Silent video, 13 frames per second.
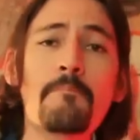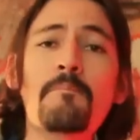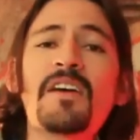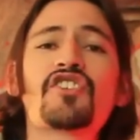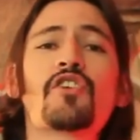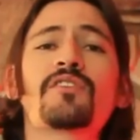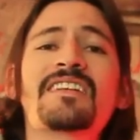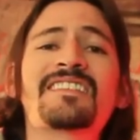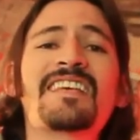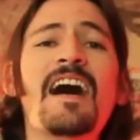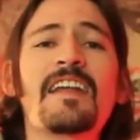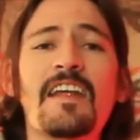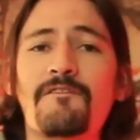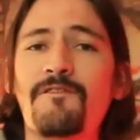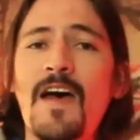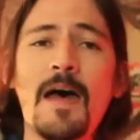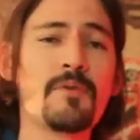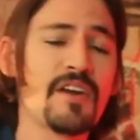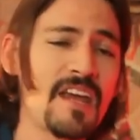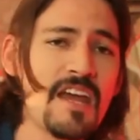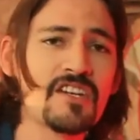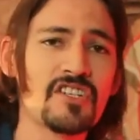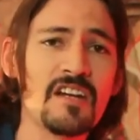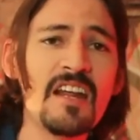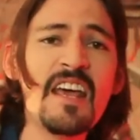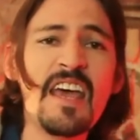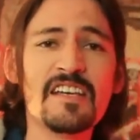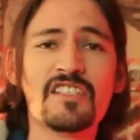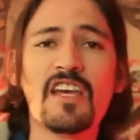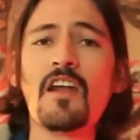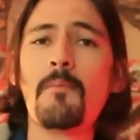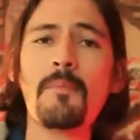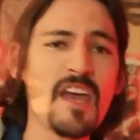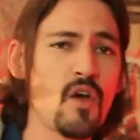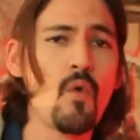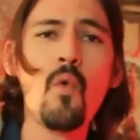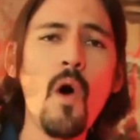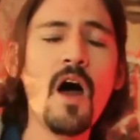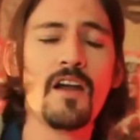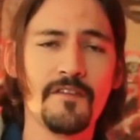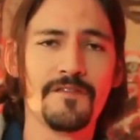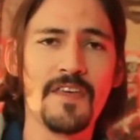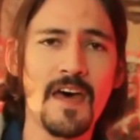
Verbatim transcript: and Mitchell Design and Fabrication is gonna make one of